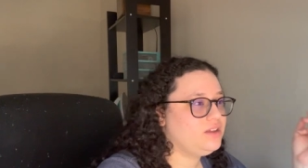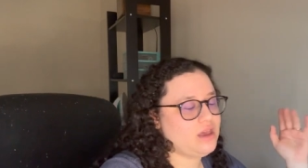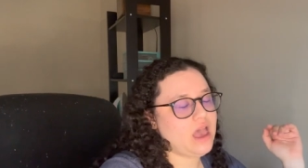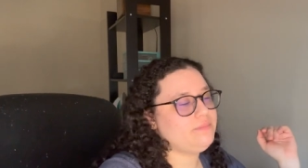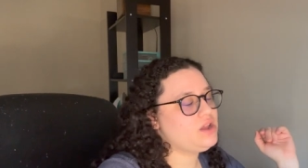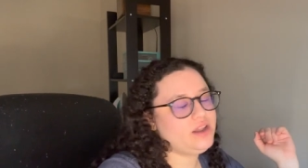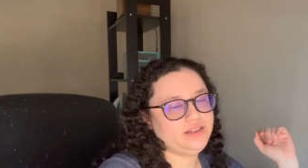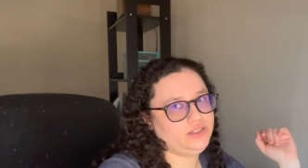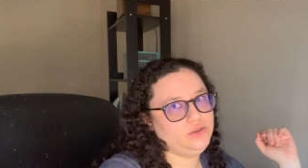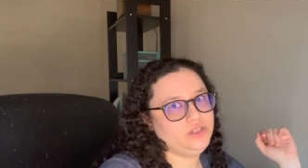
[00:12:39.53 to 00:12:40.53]
I'm not
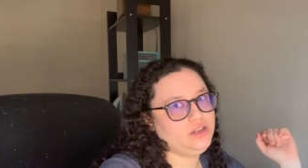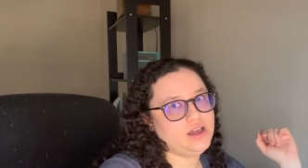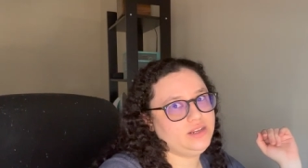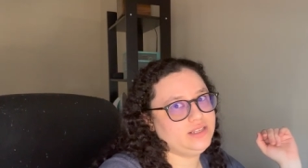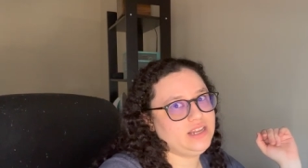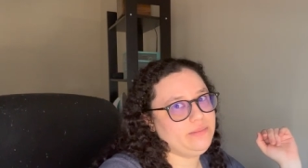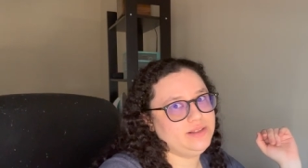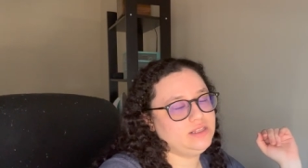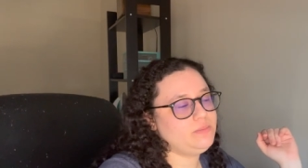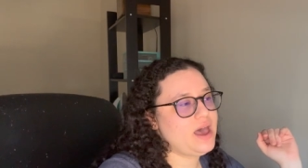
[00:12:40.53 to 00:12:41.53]
excusing Kanye's statements
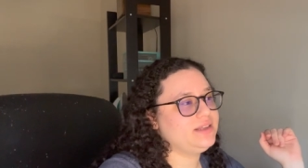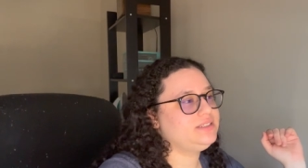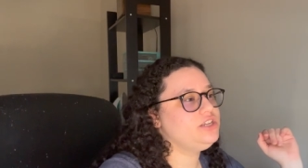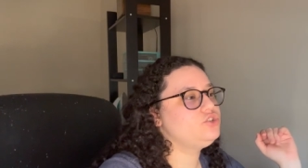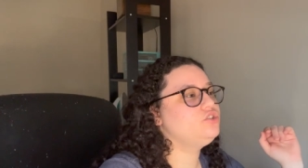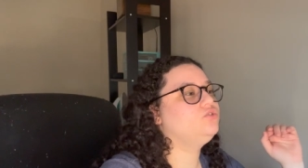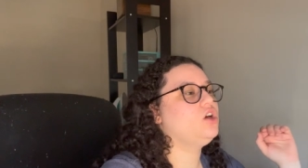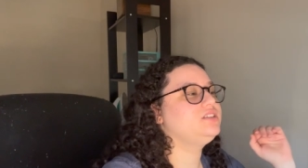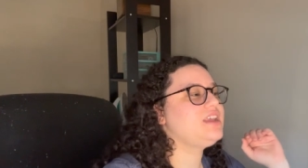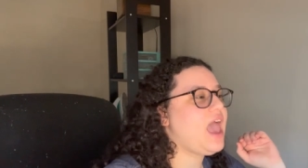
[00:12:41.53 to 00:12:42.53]
in the past. He should have
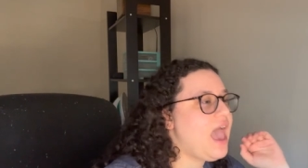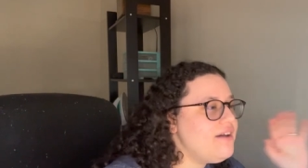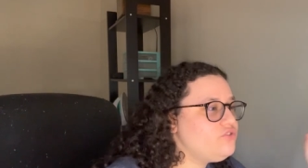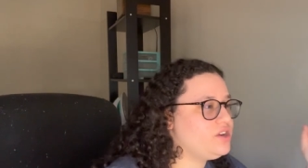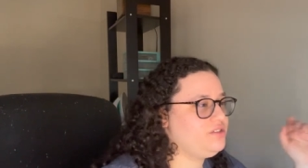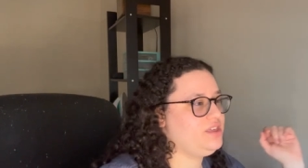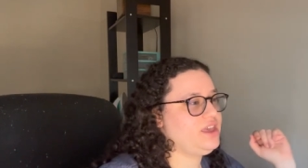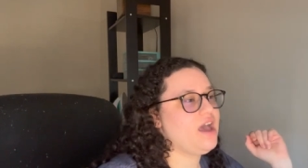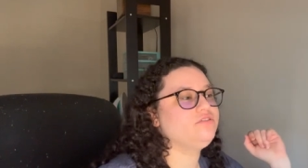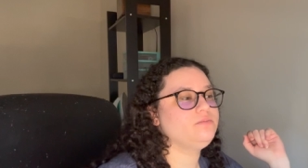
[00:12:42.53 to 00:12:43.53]
lost everything
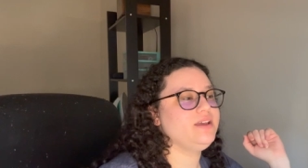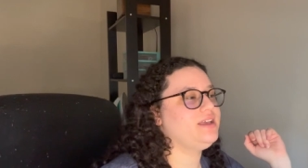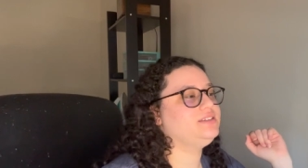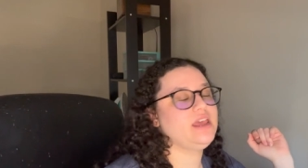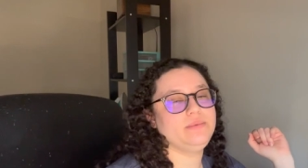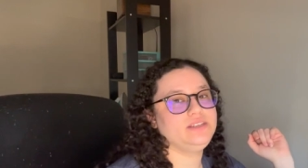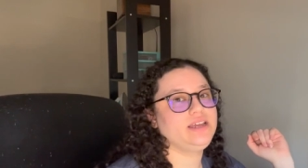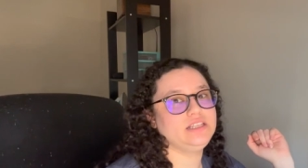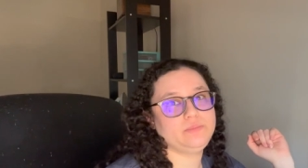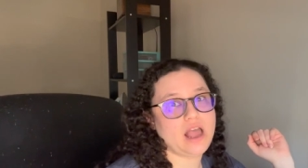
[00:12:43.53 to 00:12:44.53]
after making statements
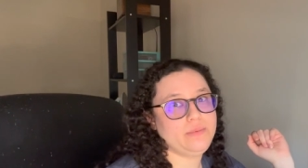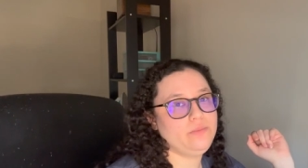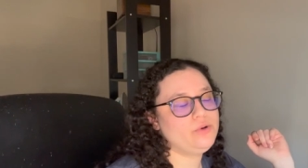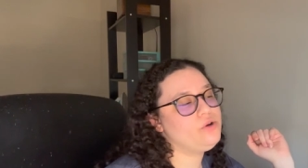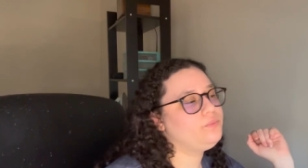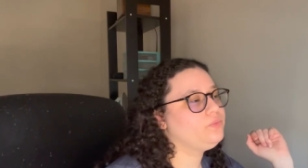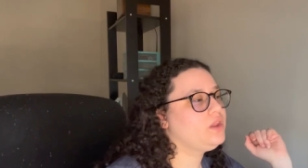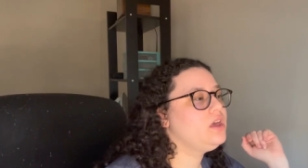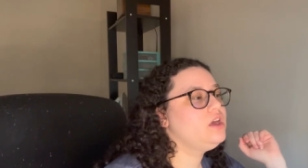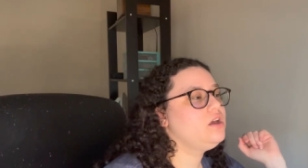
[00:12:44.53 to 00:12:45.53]
against black people.
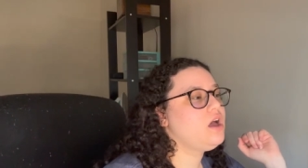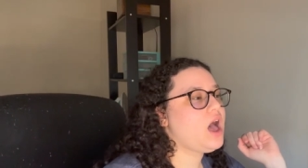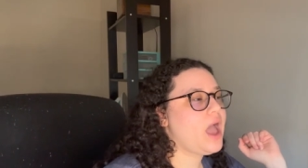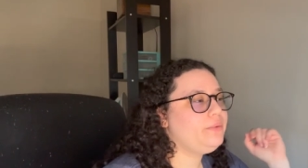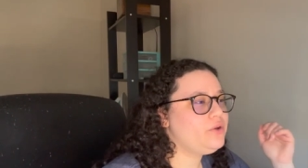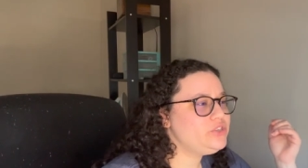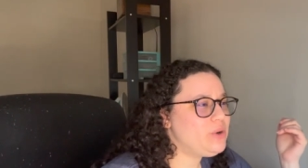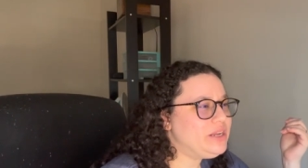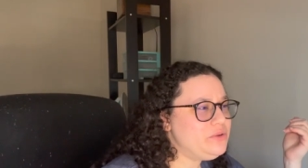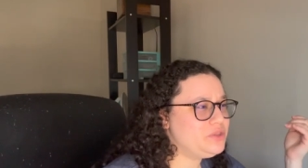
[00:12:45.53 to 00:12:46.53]
I would also
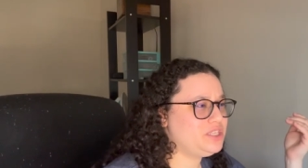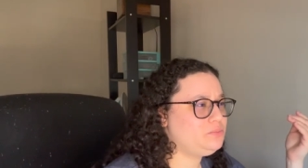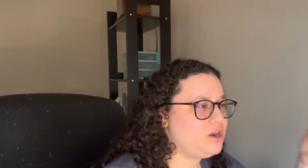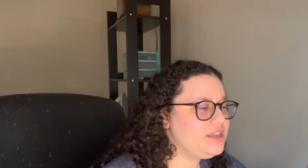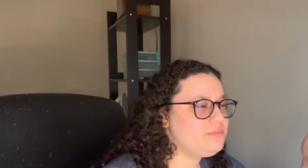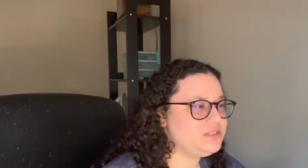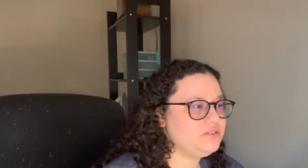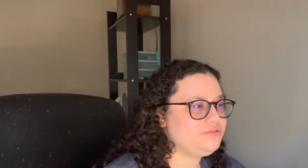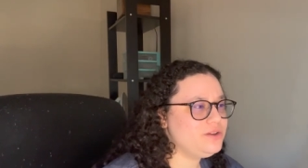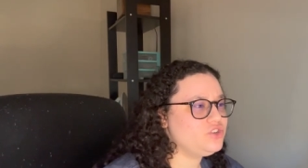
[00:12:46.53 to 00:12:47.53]
argue that spreading
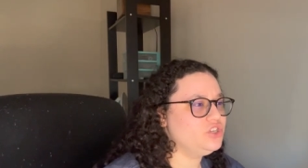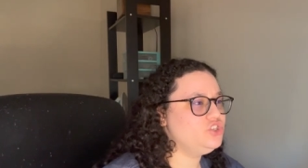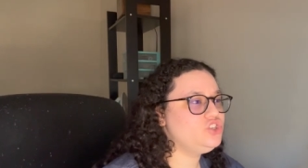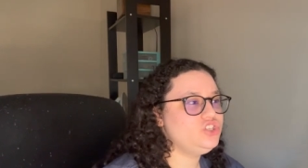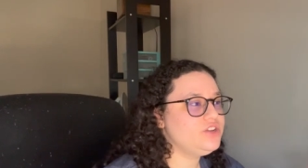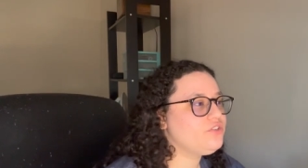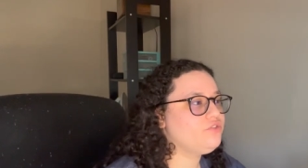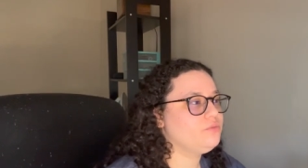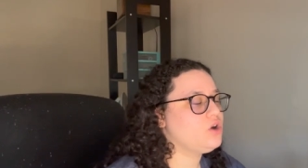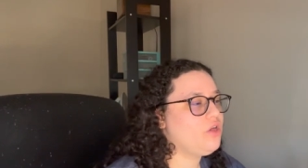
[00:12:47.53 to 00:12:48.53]
misinformation is just different
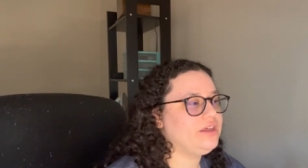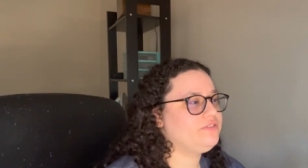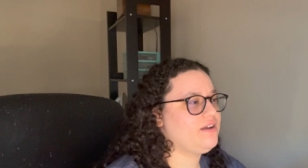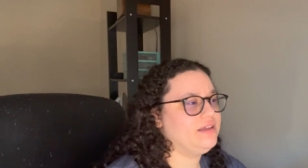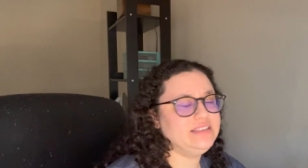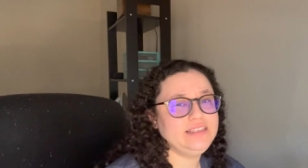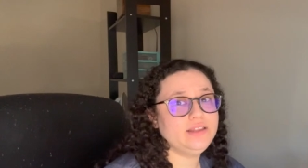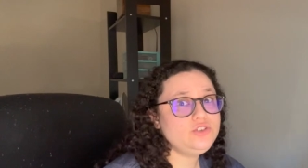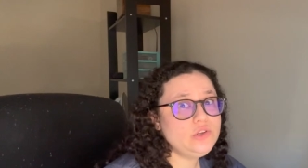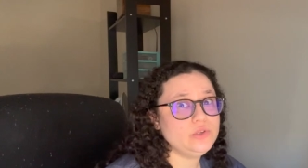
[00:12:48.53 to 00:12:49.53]
from calling for violence
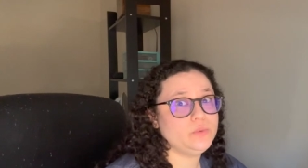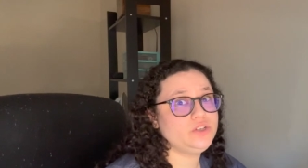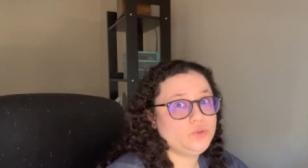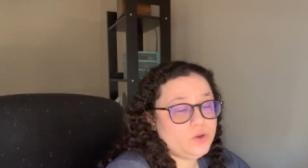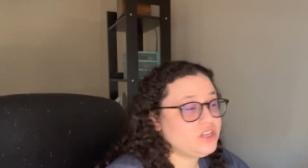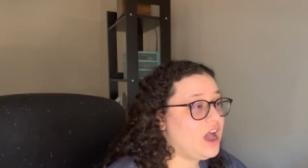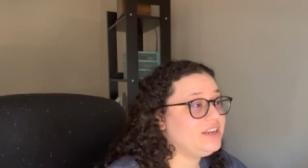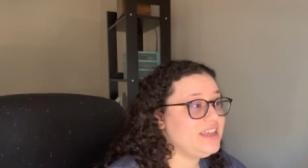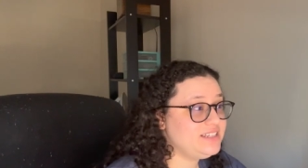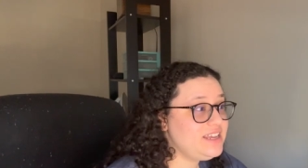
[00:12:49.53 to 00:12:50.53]
against Jews, which is what
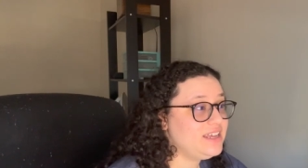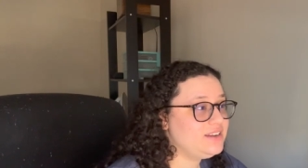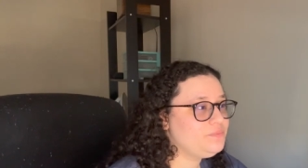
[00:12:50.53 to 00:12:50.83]
Kanye did.